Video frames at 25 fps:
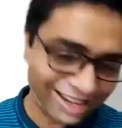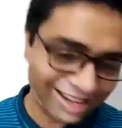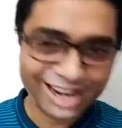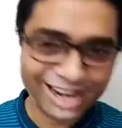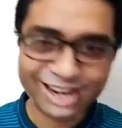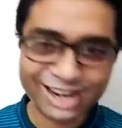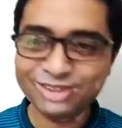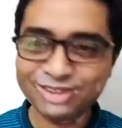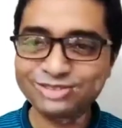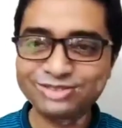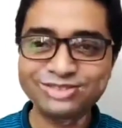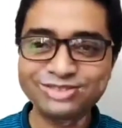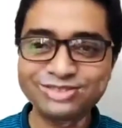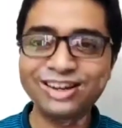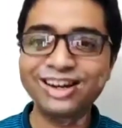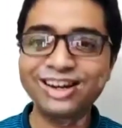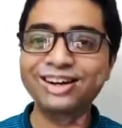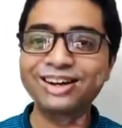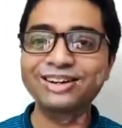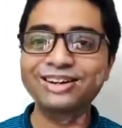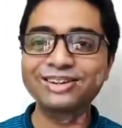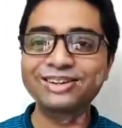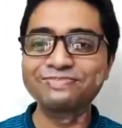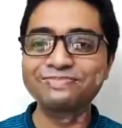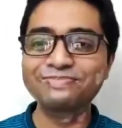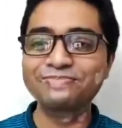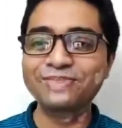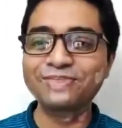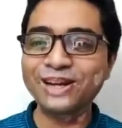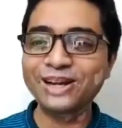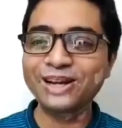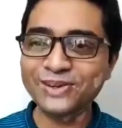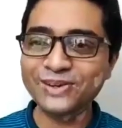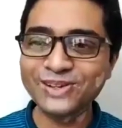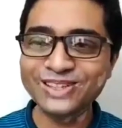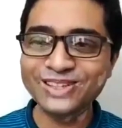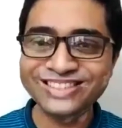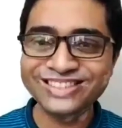kind of
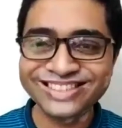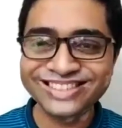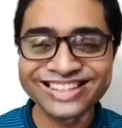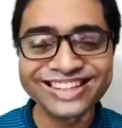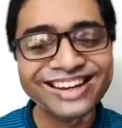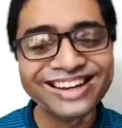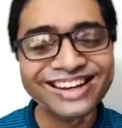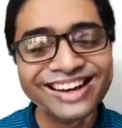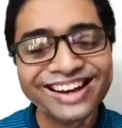pitfalls.